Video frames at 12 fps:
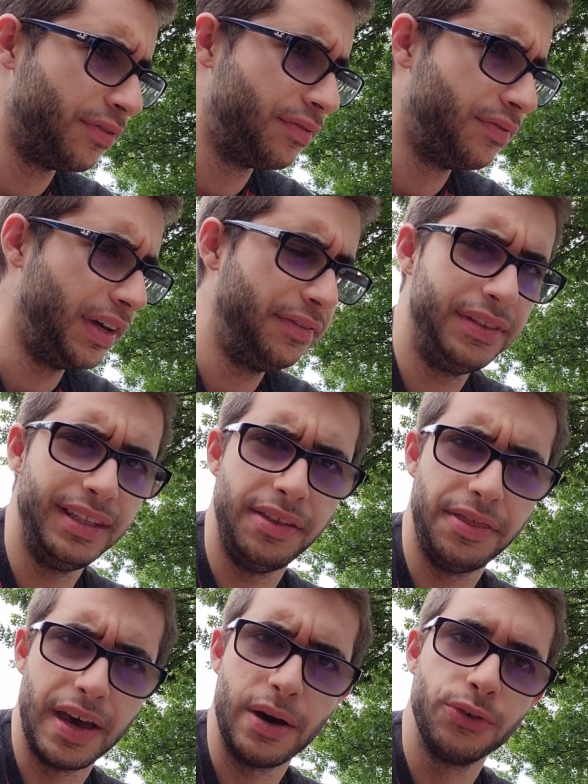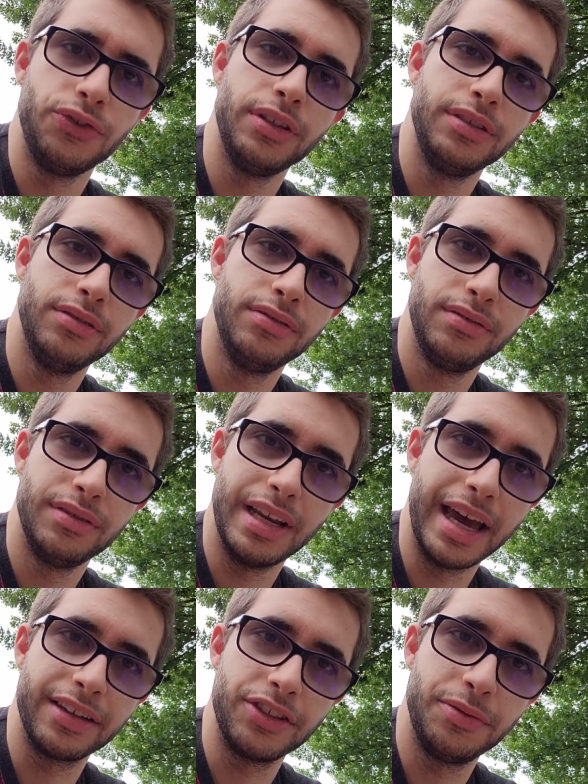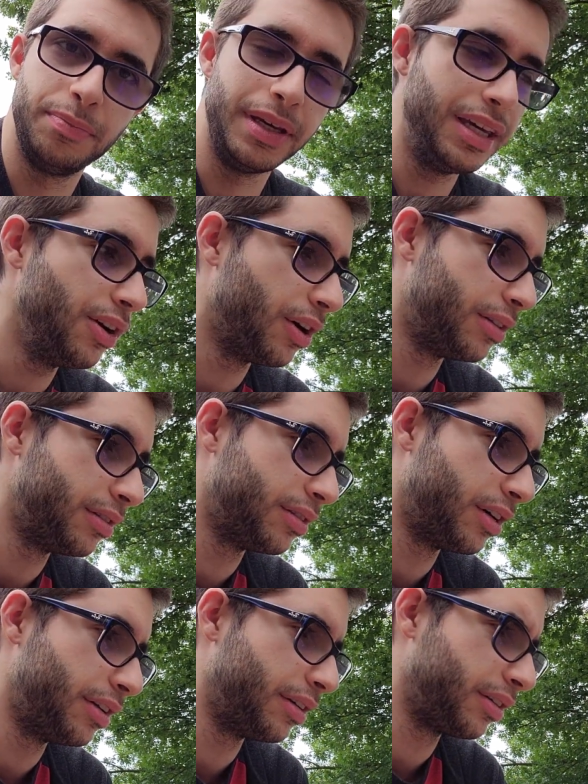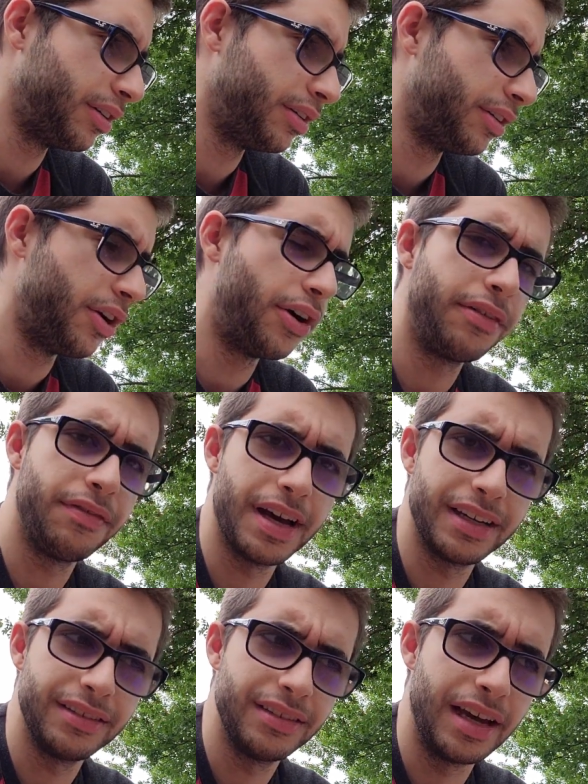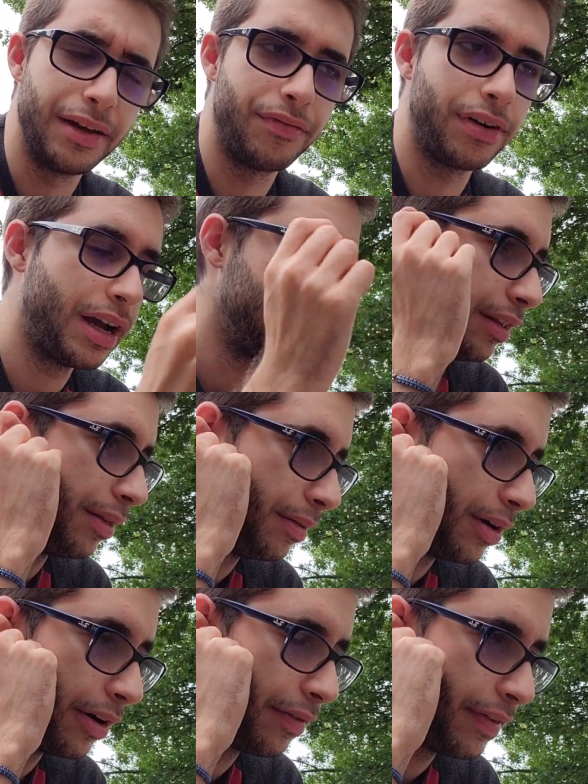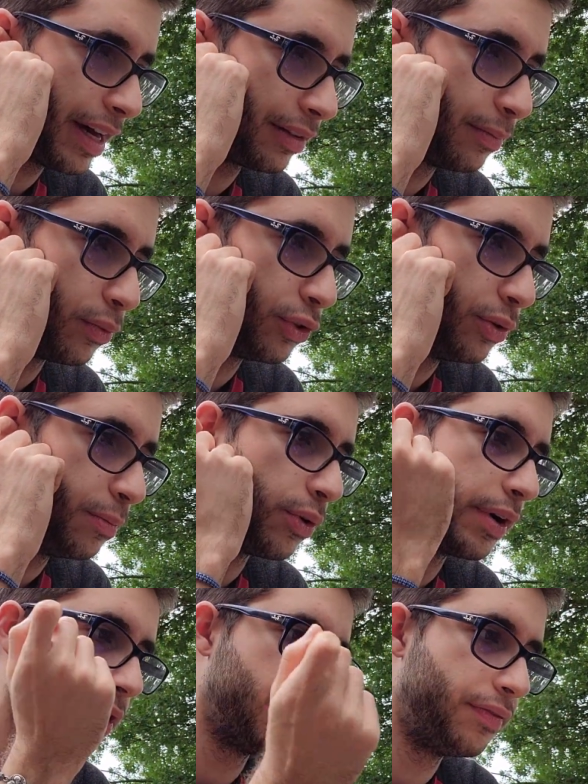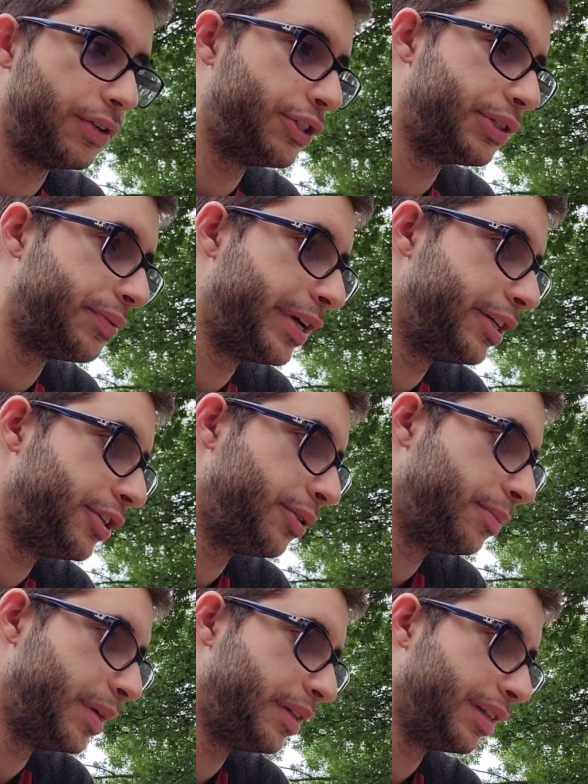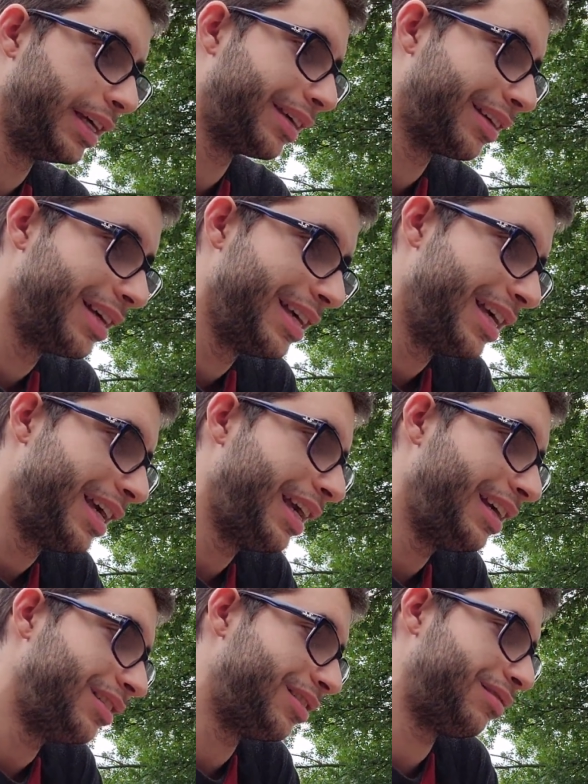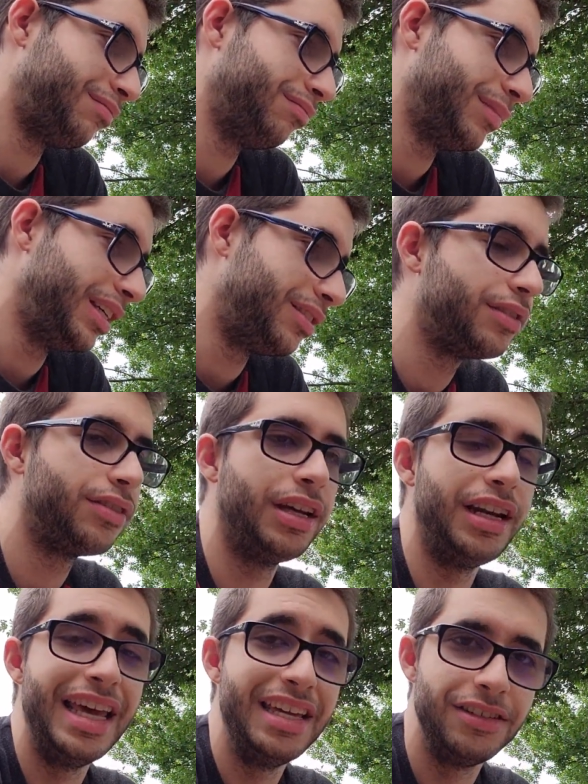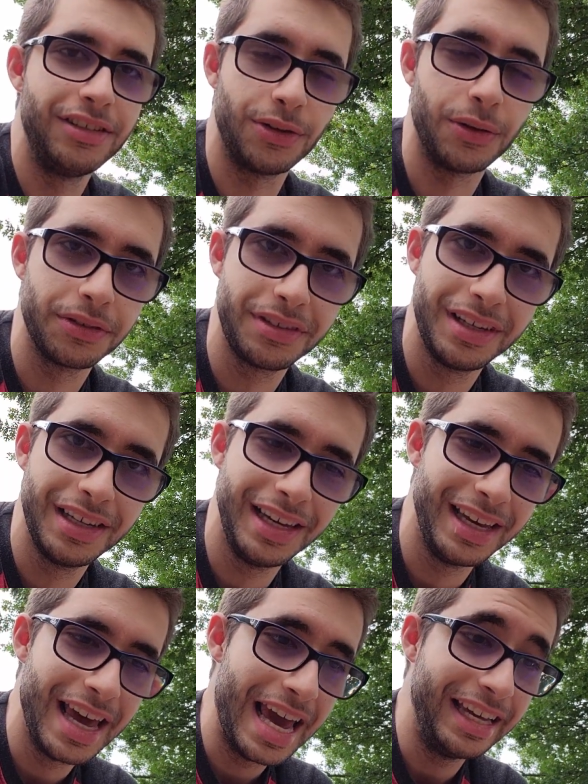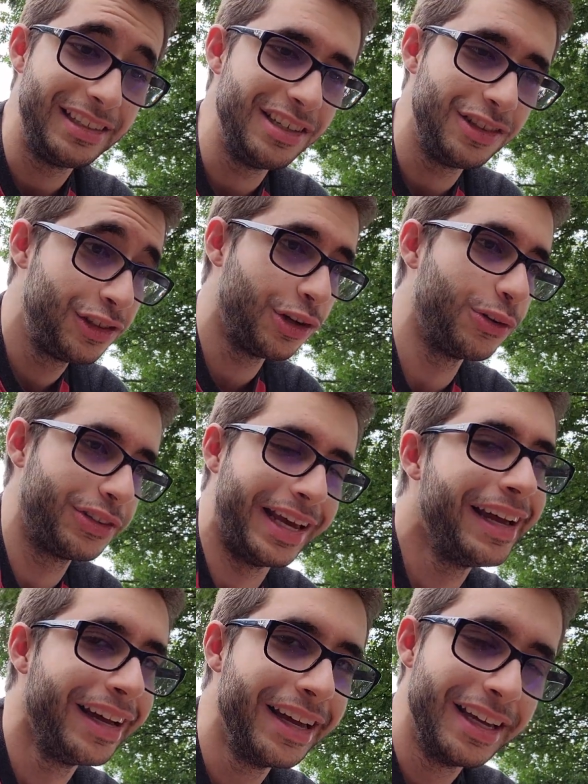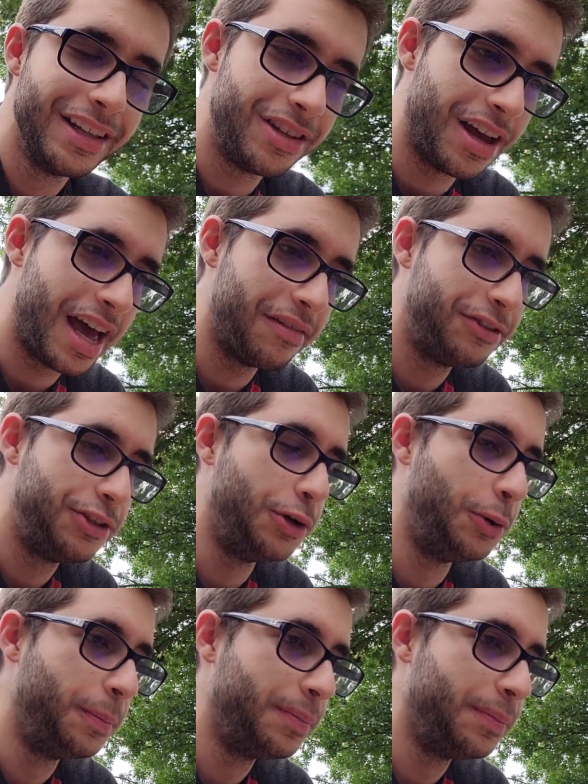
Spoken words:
50,000 XP on an artifact? I forgot the artifact to Mora conversion ratio, but like, it's an insult. It's insulting to have to